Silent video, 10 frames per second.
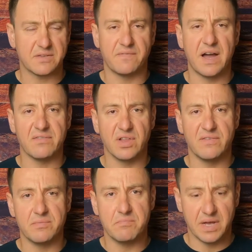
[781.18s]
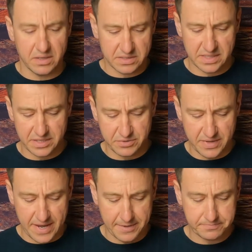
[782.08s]
the 511 belts, they do
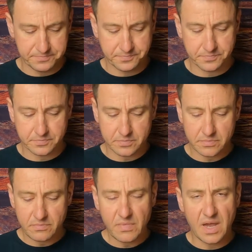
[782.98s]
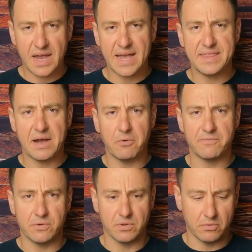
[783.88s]
that. I had that one
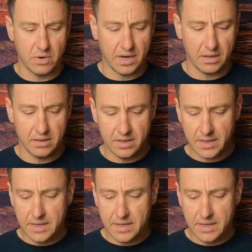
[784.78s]
for a little while.